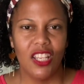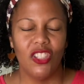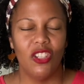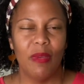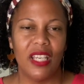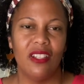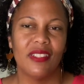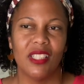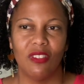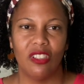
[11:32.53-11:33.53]
You're making
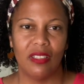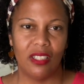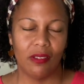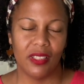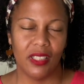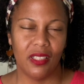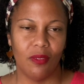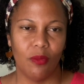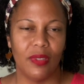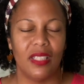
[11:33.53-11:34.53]
yourself look guilty
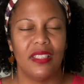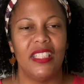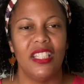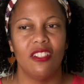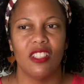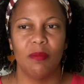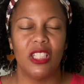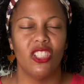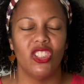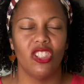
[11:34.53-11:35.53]
with the tears
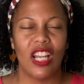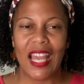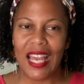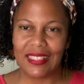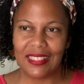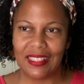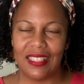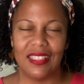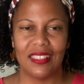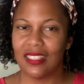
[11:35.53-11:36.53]
because your acting
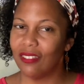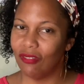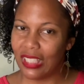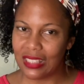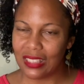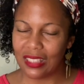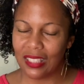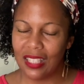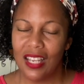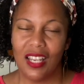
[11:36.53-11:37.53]
isn't convincing.
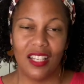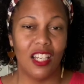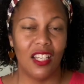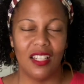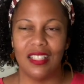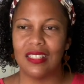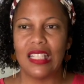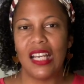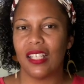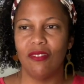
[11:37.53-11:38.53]
And it's
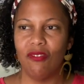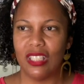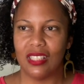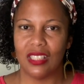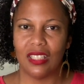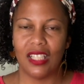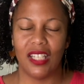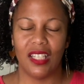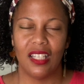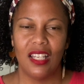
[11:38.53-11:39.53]
not convincing.
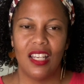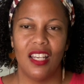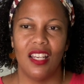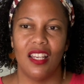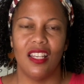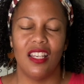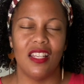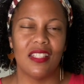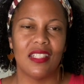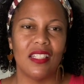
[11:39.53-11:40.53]
Like,
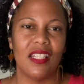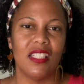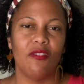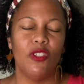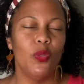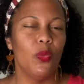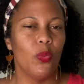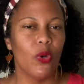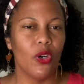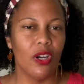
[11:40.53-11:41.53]
it's as if you
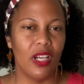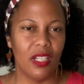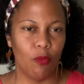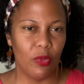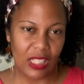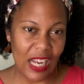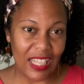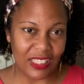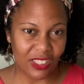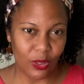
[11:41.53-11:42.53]
were with the
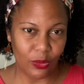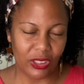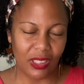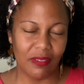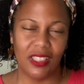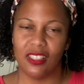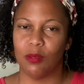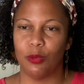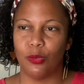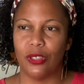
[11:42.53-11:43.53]
acting coach. And I've said this
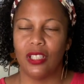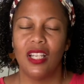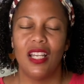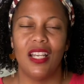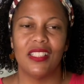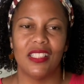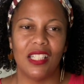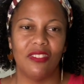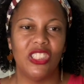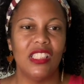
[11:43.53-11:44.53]
before. It's as
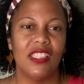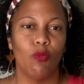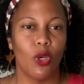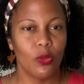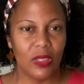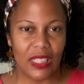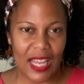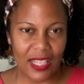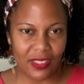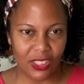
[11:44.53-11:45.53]
if she's worked with an
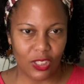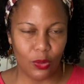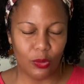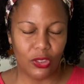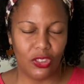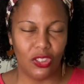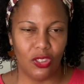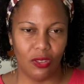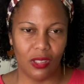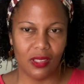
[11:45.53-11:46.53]
acting coach to
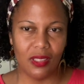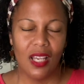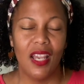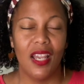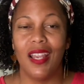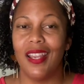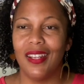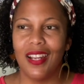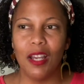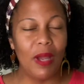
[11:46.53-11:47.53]
do this.
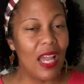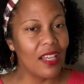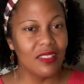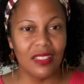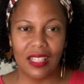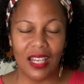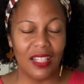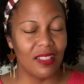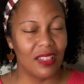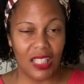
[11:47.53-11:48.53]
And I'm actually
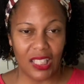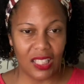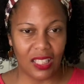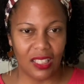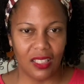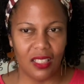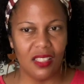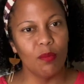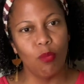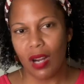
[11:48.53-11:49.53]
kind of thinking,
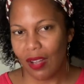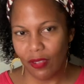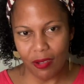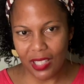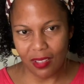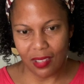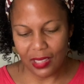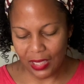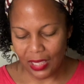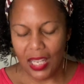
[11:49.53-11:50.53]
is Bravo in on
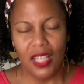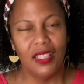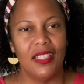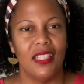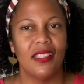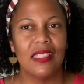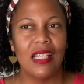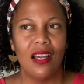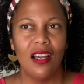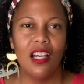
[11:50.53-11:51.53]
it? Did
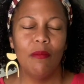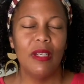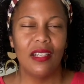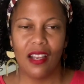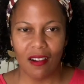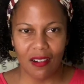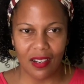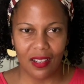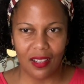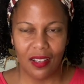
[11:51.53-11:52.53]
Tom and
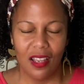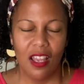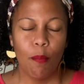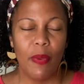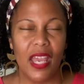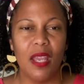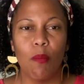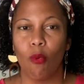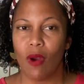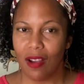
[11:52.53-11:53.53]
Erika pay
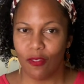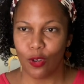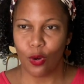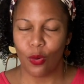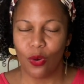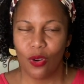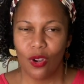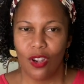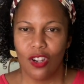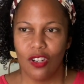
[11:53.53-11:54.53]
Bravo
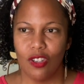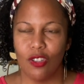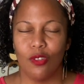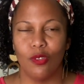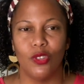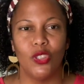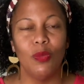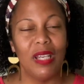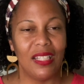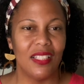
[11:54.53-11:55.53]
to
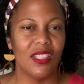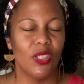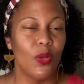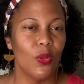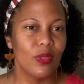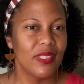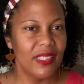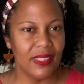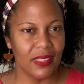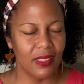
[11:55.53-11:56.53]
make this whole
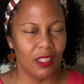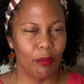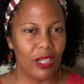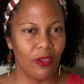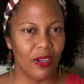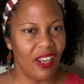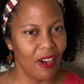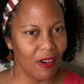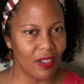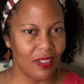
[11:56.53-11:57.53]
season about
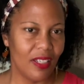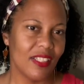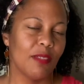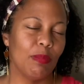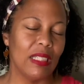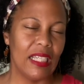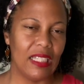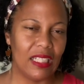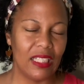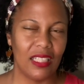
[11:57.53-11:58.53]
Erika
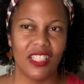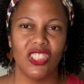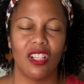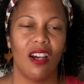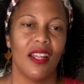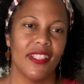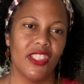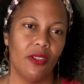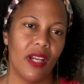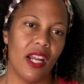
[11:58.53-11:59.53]
explaining? Let's call the
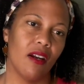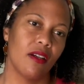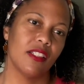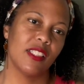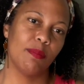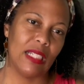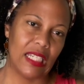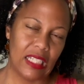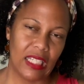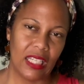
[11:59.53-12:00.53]
show Erika
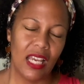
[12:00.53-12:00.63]
Explaining.